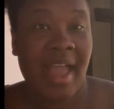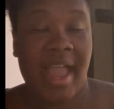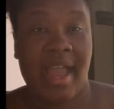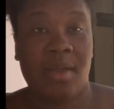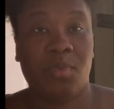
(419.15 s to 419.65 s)

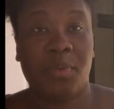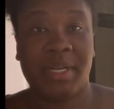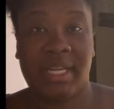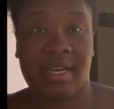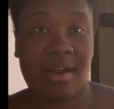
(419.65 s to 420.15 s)
And what
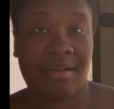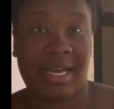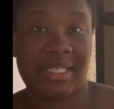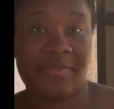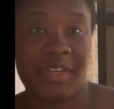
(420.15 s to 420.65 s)
we did in our
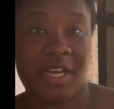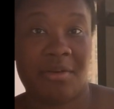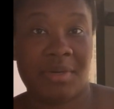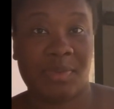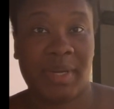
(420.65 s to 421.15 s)
last
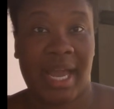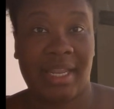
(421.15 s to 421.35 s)
video is we